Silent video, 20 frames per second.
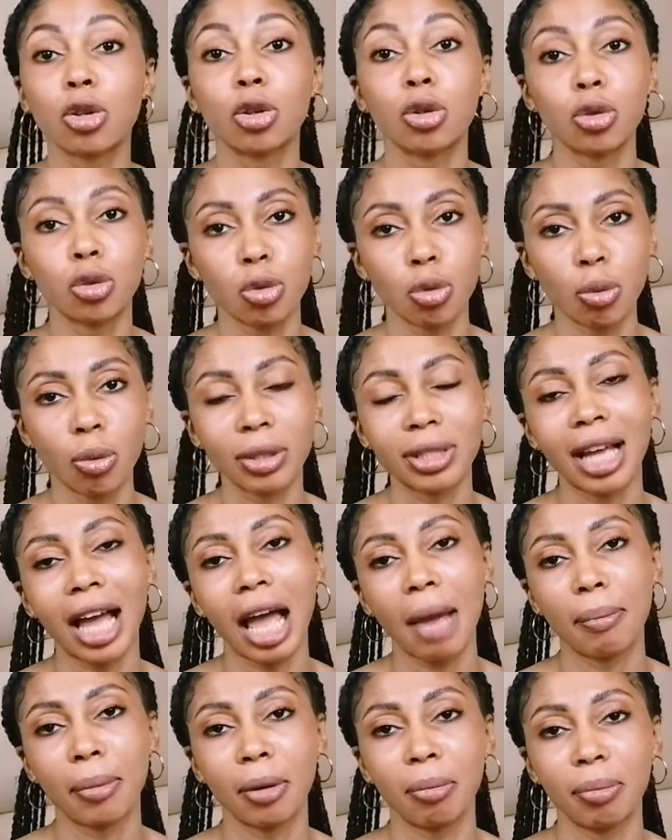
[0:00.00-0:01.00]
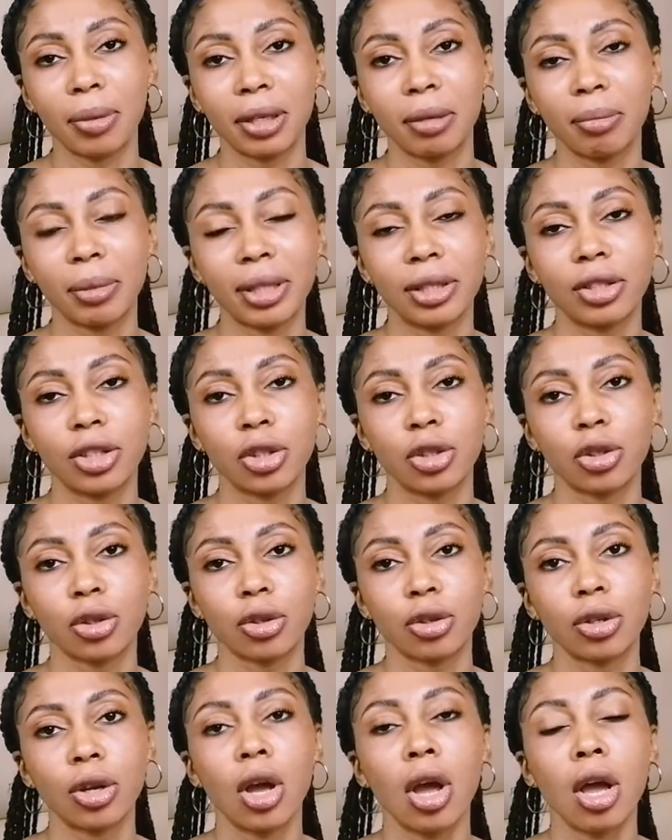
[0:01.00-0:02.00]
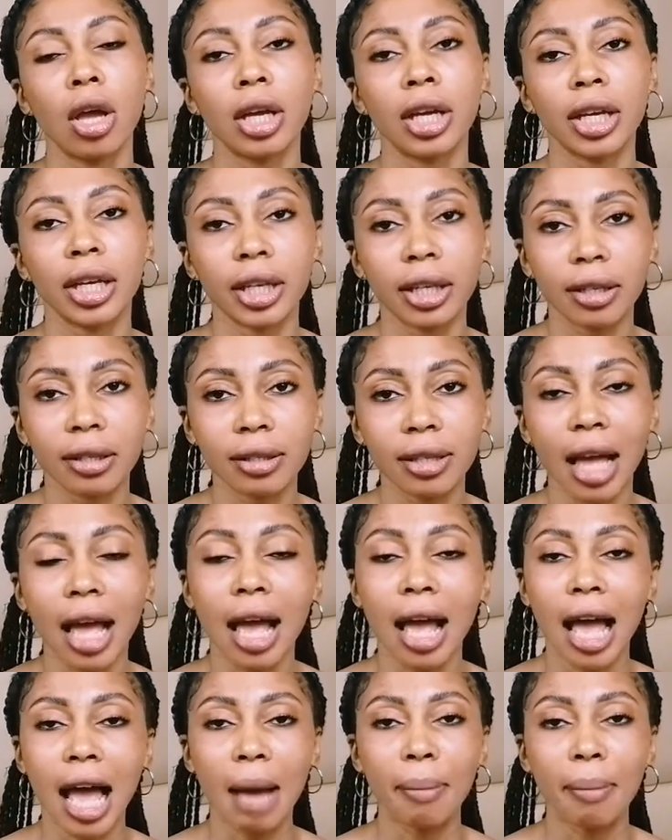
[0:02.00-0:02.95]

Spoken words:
you don't know what hyperpigmentation is,